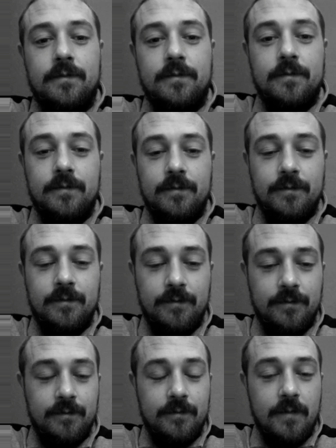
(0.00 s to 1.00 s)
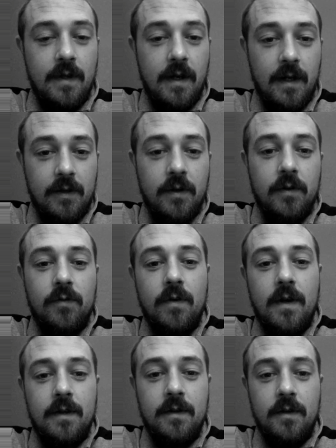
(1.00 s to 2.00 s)
Mm -hmm. And I couldn't
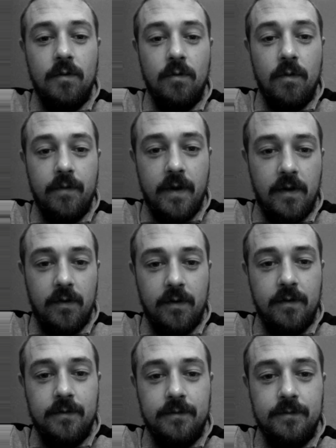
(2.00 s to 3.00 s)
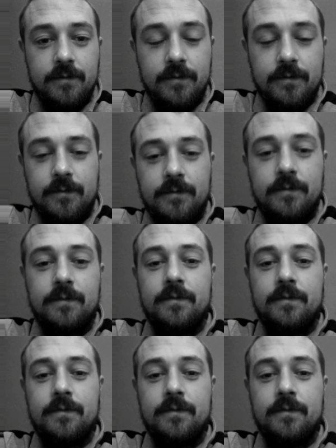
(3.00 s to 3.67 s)
cry without her. Mm-hmm.